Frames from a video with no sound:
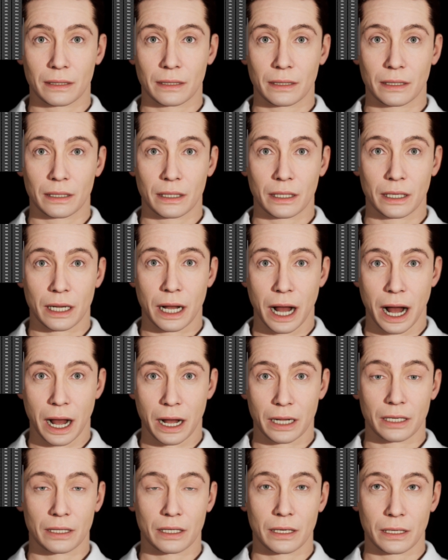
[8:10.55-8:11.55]
So
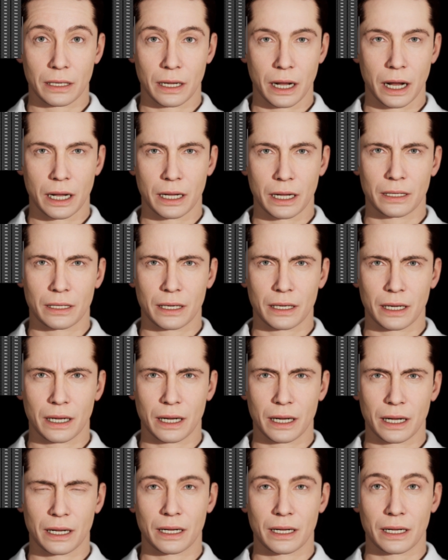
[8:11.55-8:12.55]
now the brows
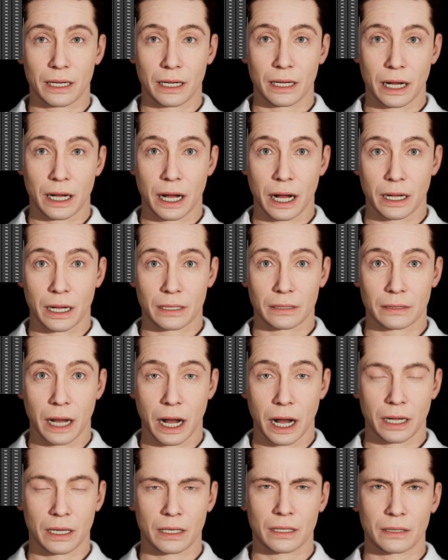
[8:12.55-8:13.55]
are at a
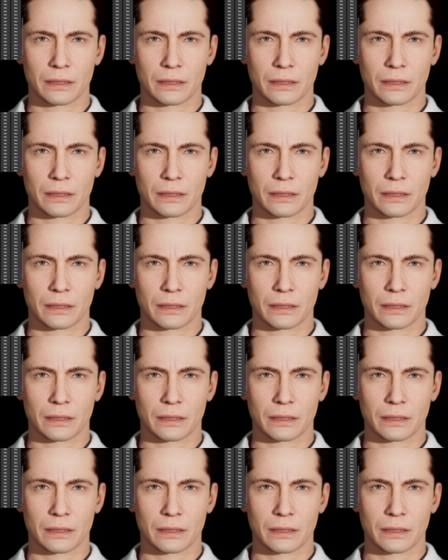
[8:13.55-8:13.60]
much